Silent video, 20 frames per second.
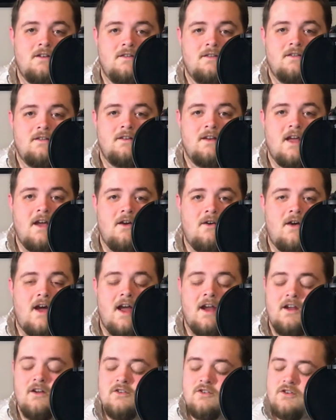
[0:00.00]
Now, I
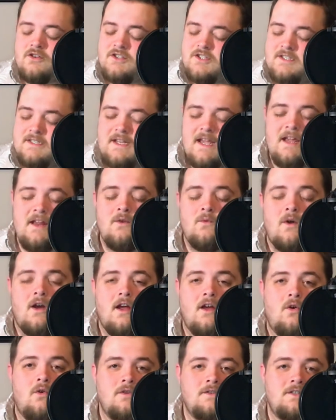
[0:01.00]
understand why
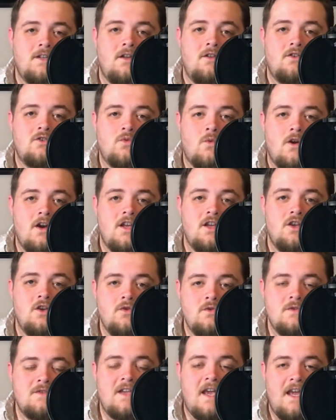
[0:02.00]
wholesalers want to
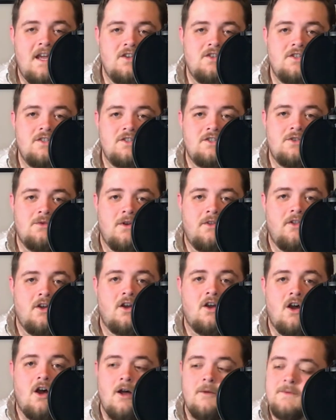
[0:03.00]
use agents to run their
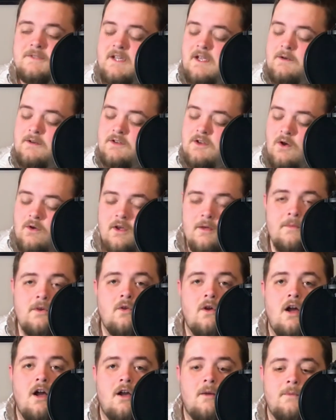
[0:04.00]
comps. And don't get me
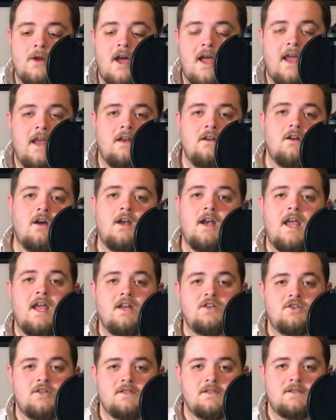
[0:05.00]
wrong, I'm not hating on
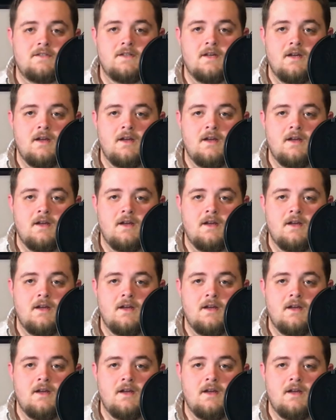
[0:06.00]
agents.